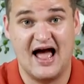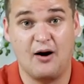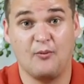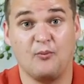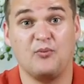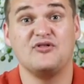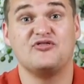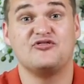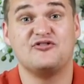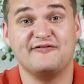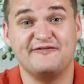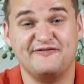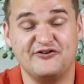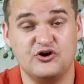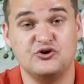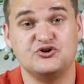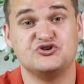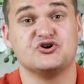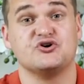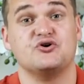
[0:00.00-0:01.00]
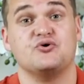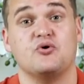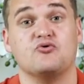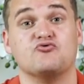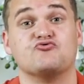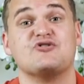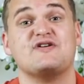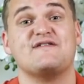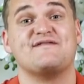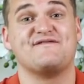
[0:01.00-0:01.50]
with the view to
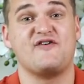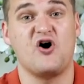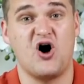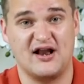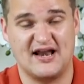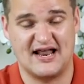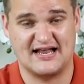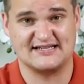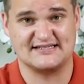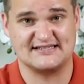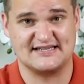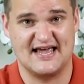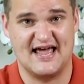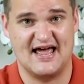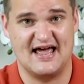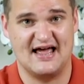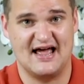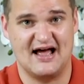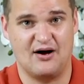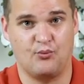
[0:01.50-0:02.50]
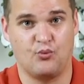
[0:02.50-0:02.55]
refinance it